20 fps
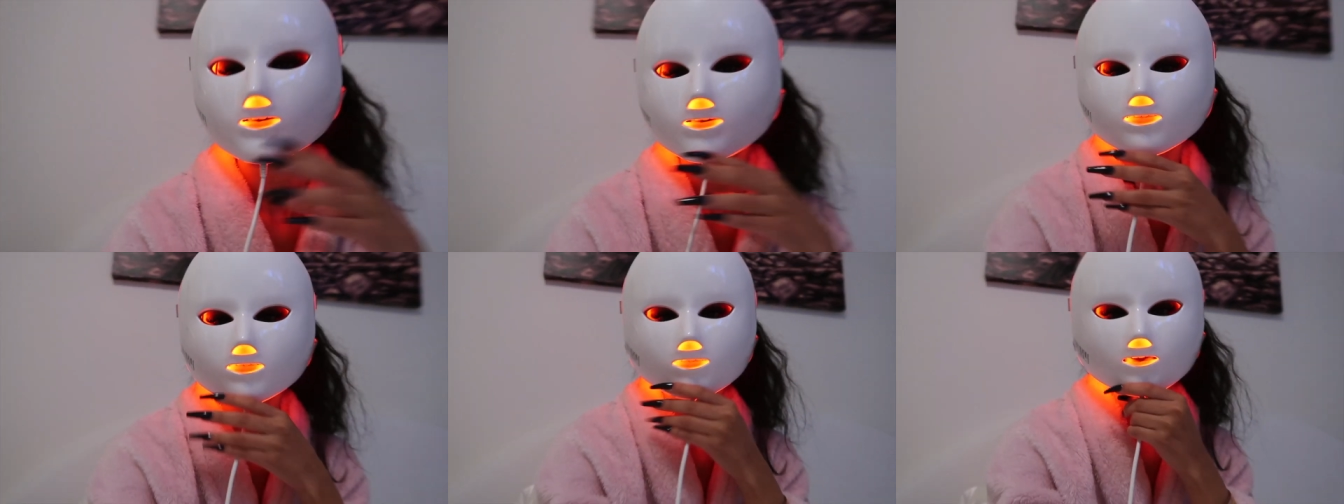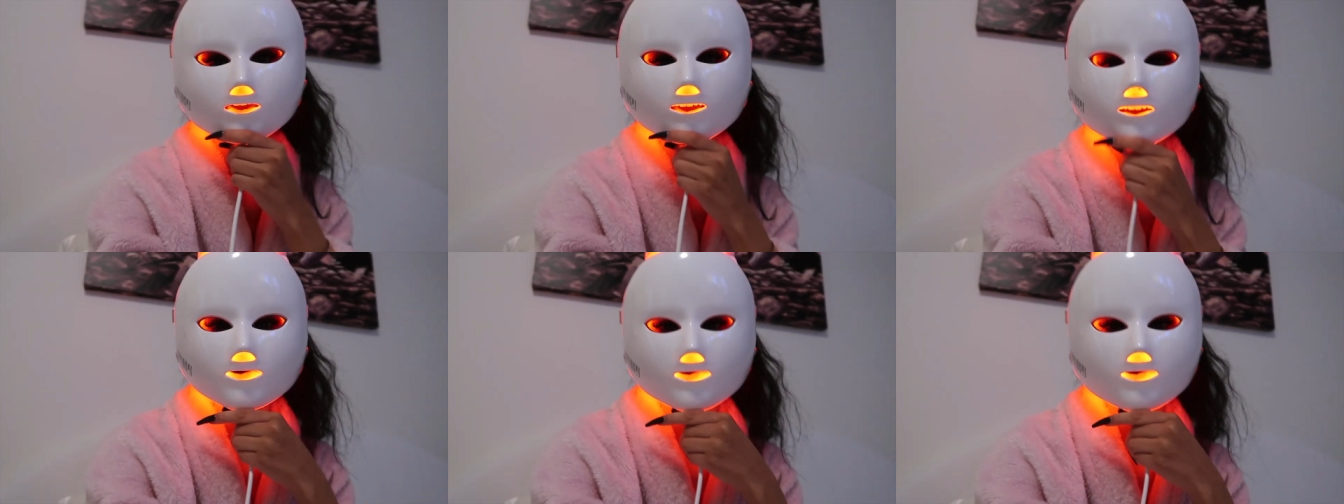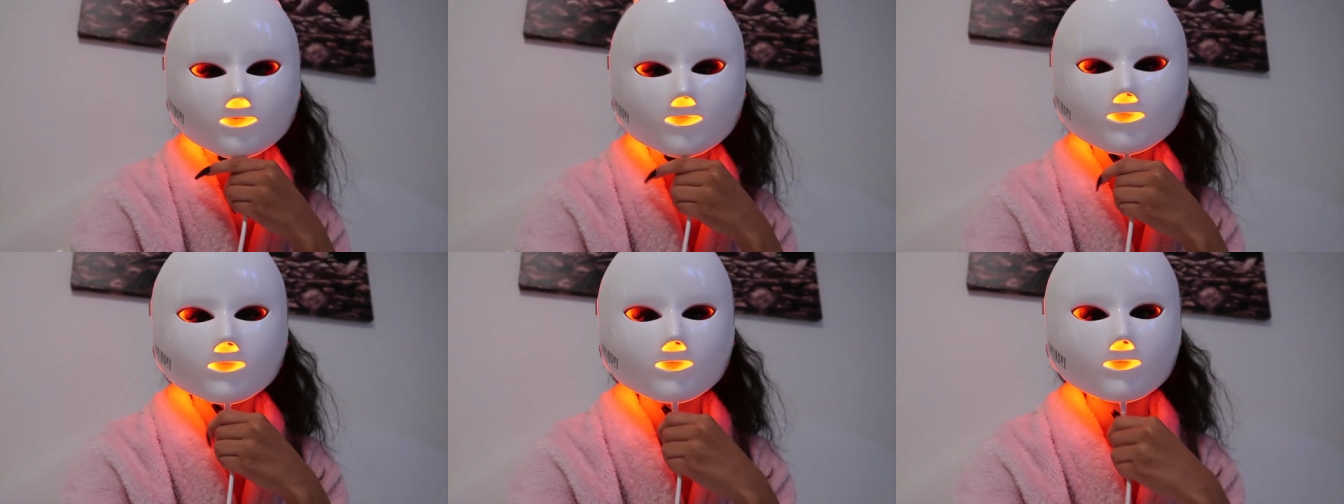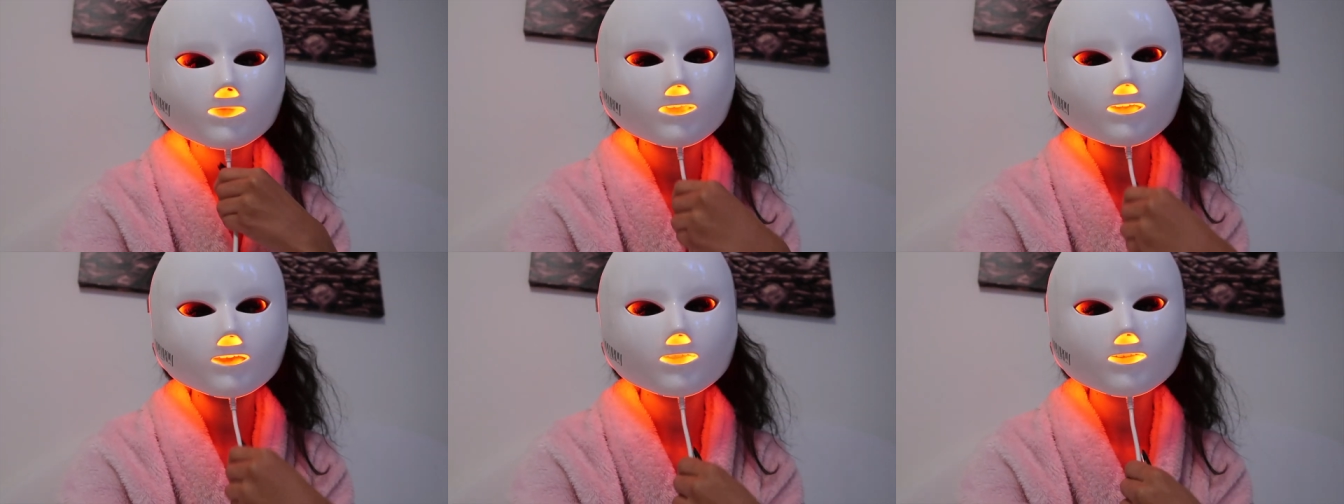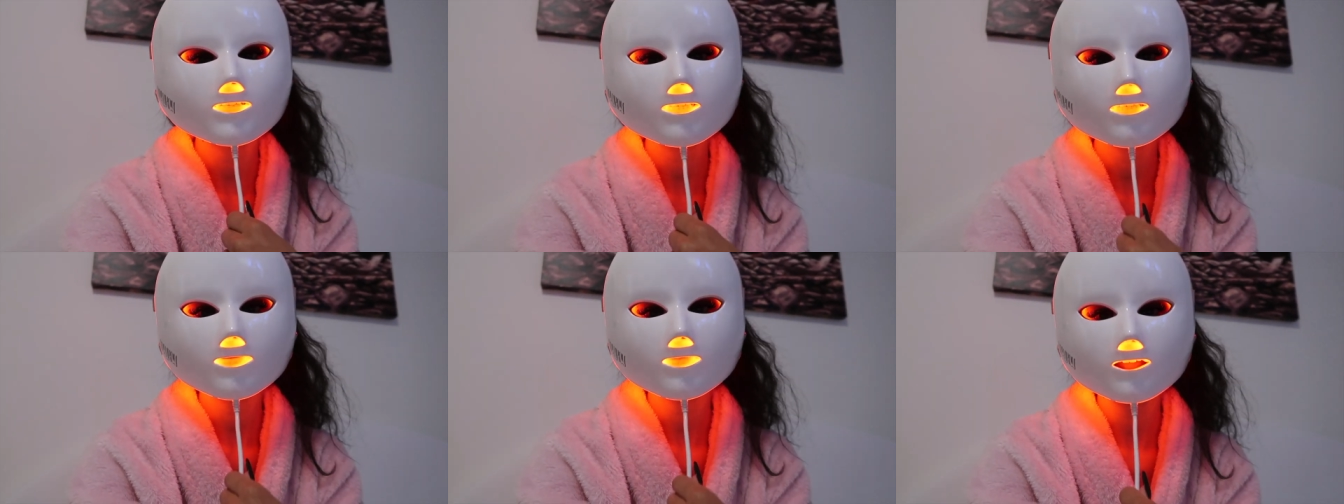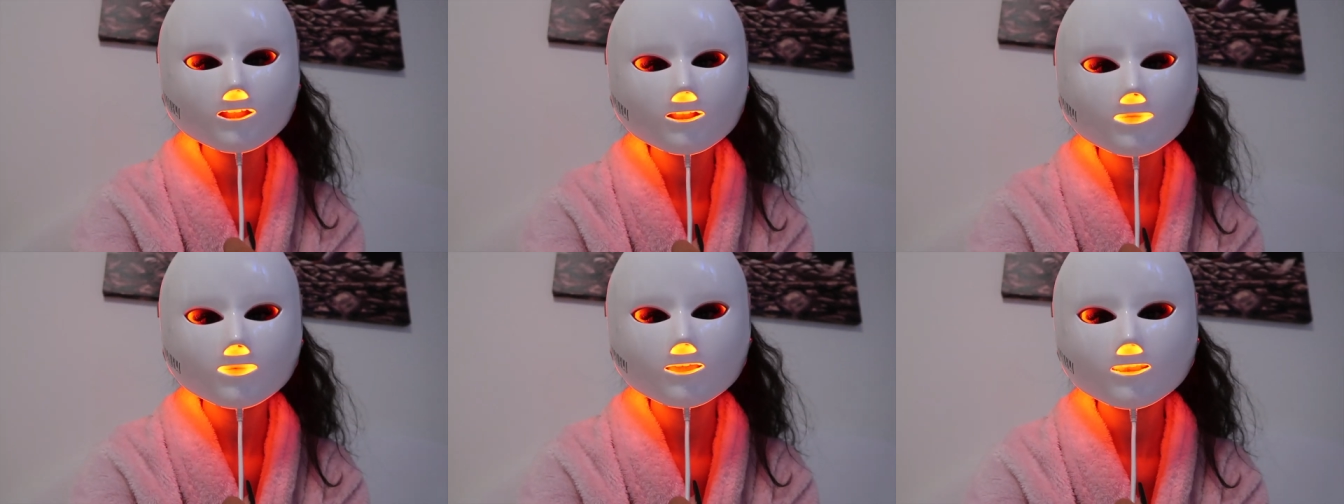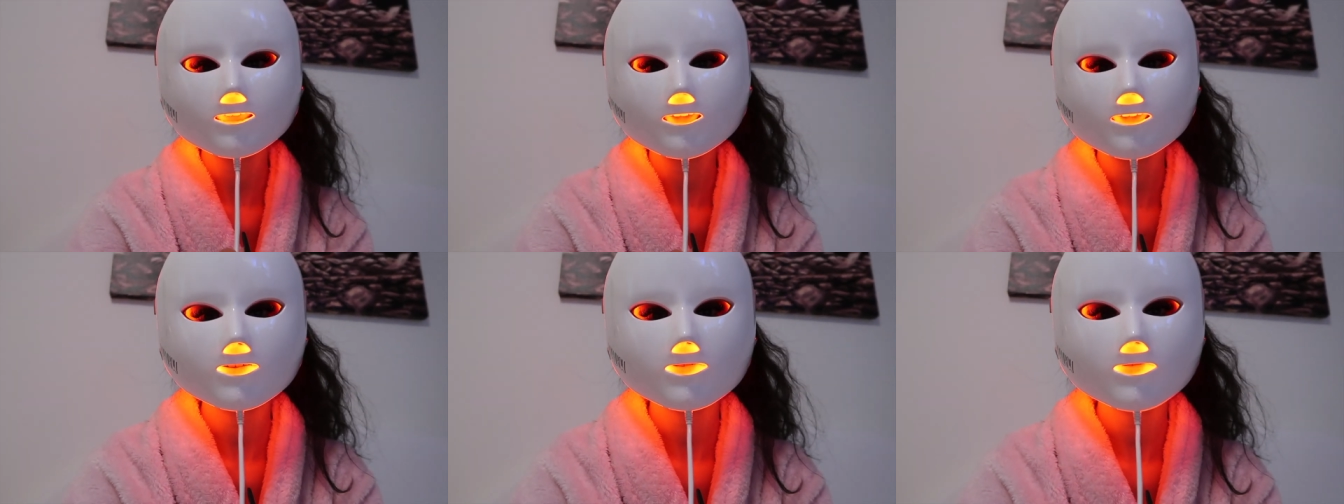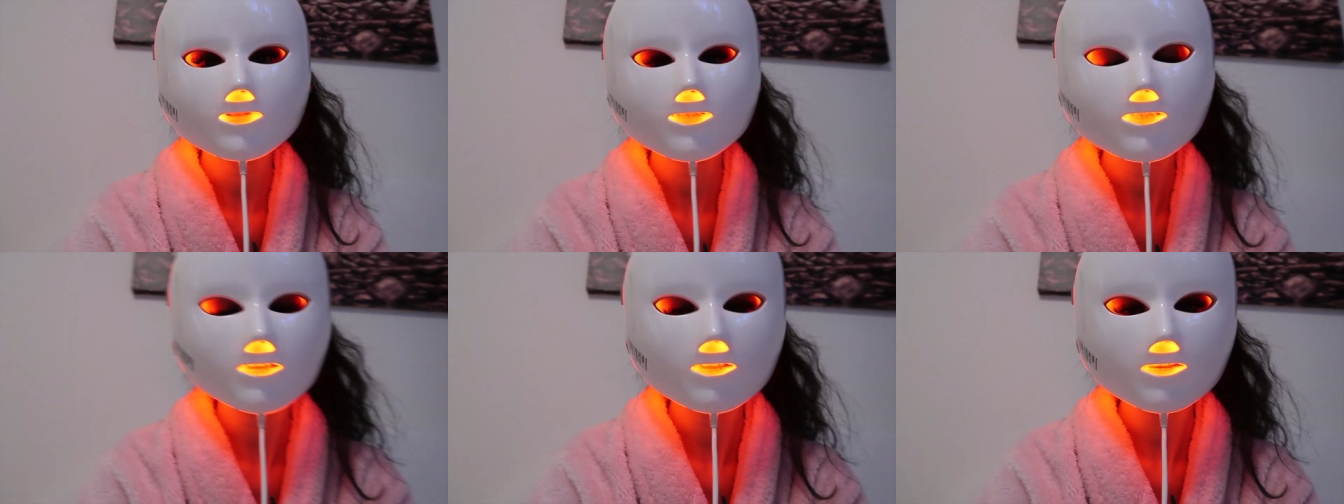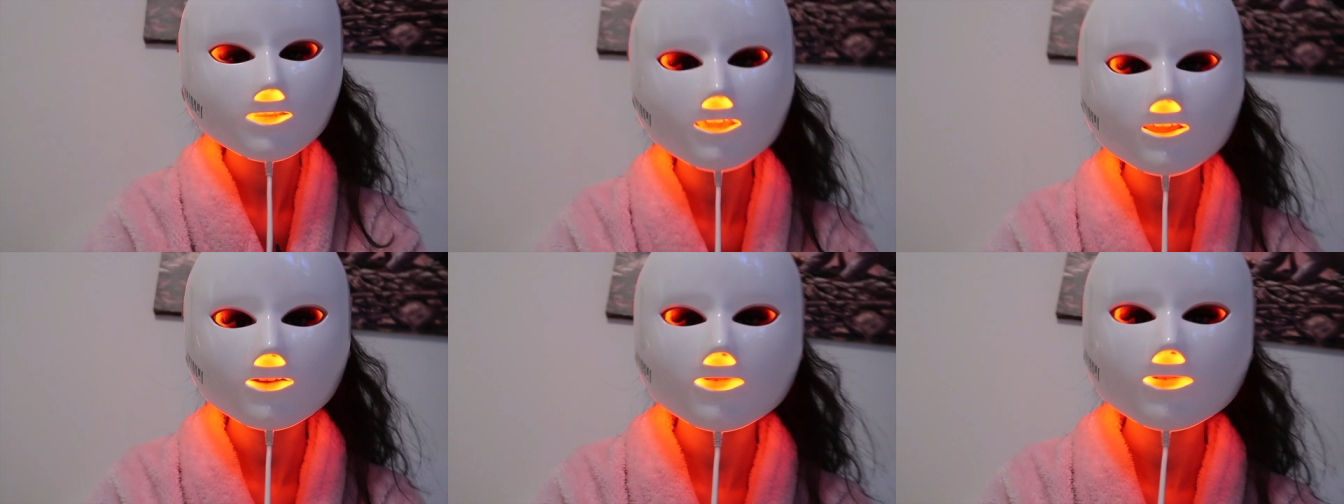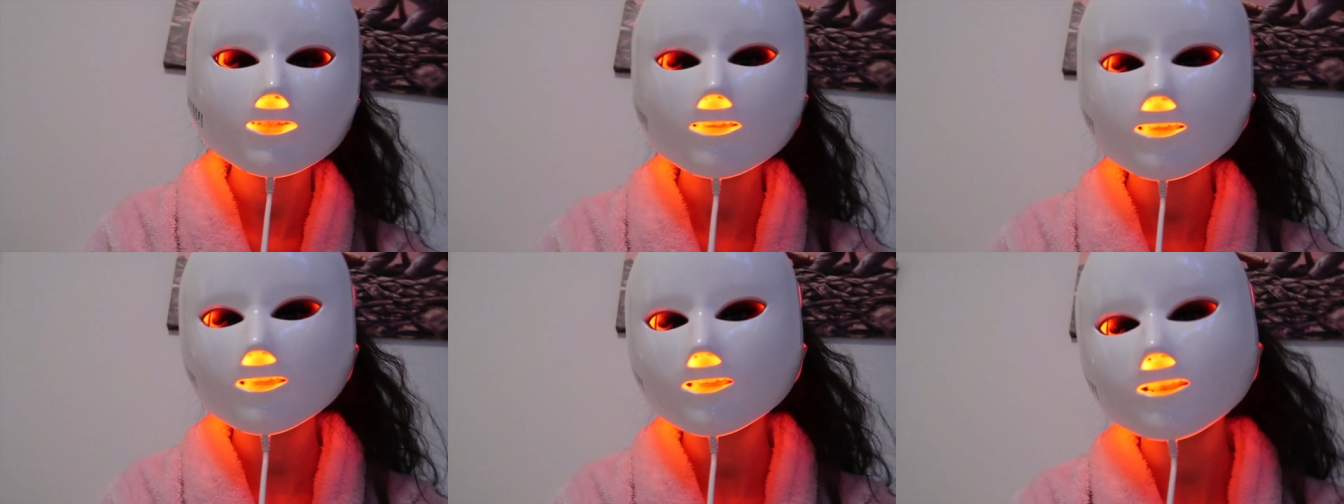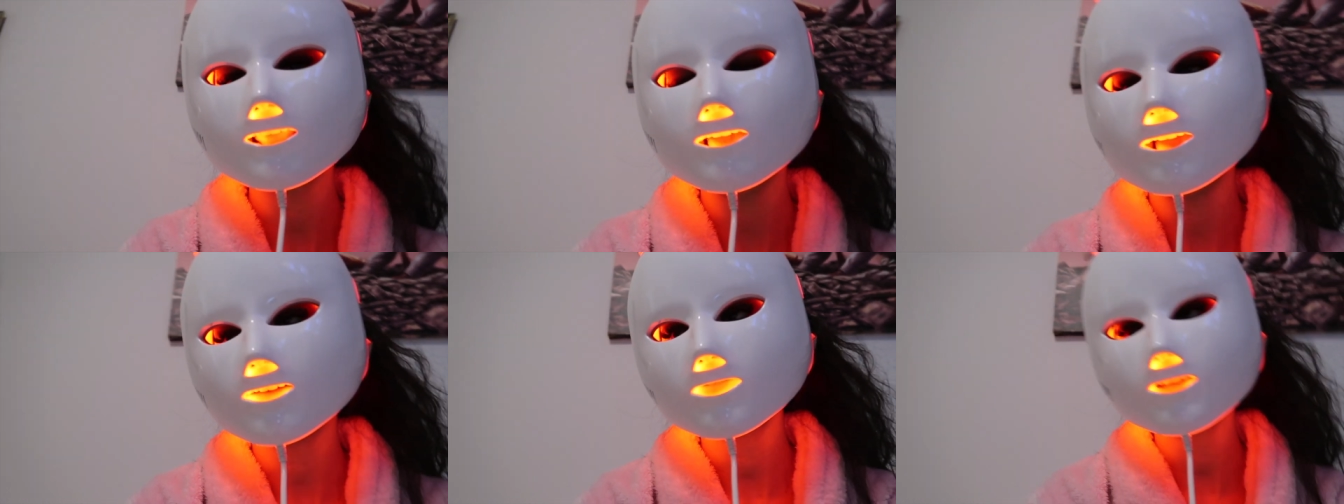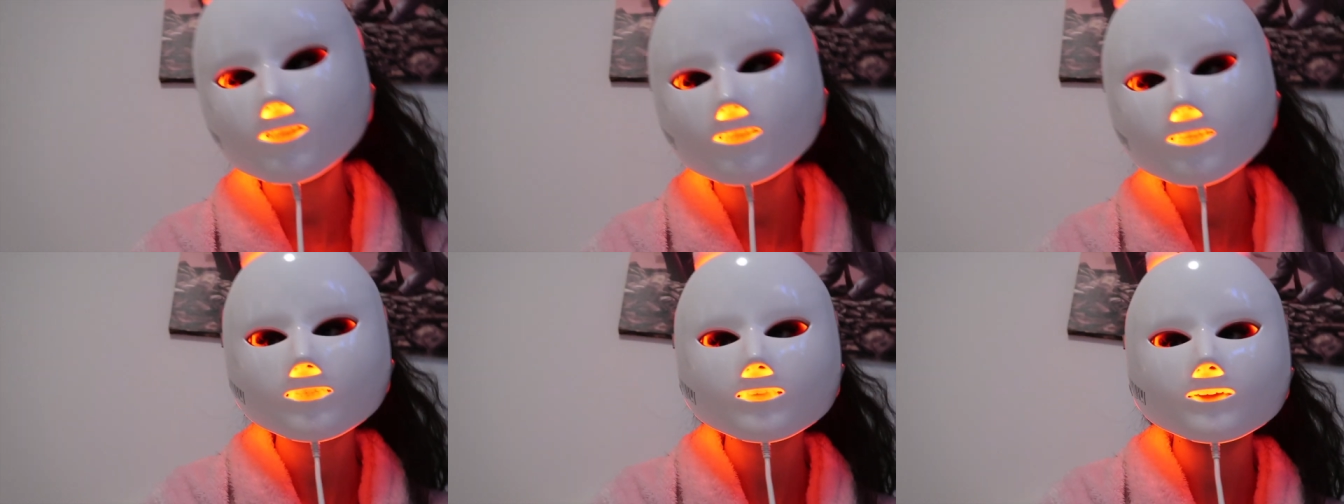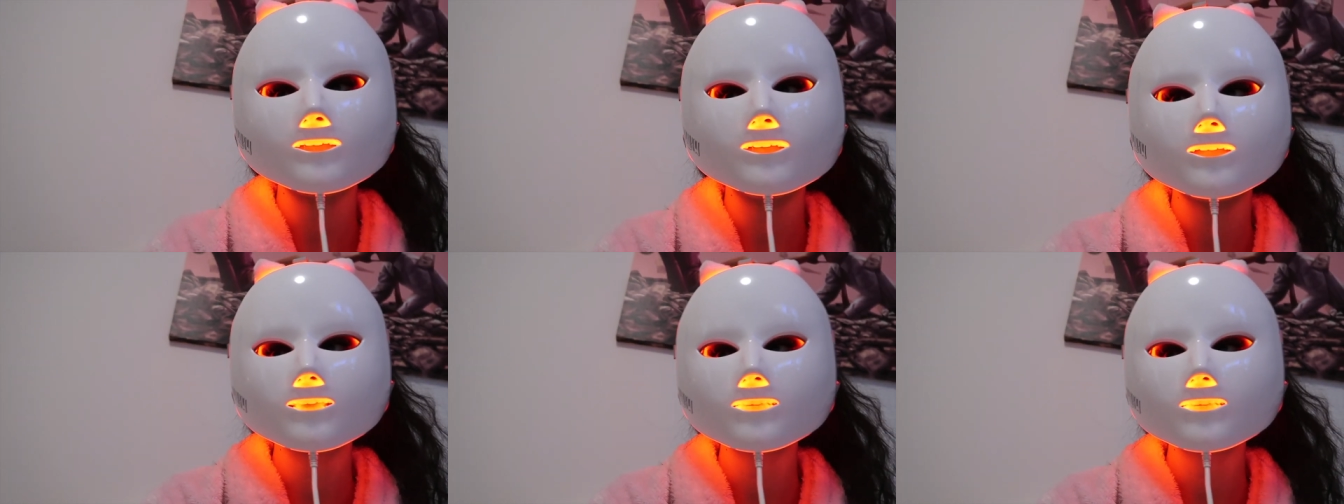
so yeah this is part of my night skincare routine after this i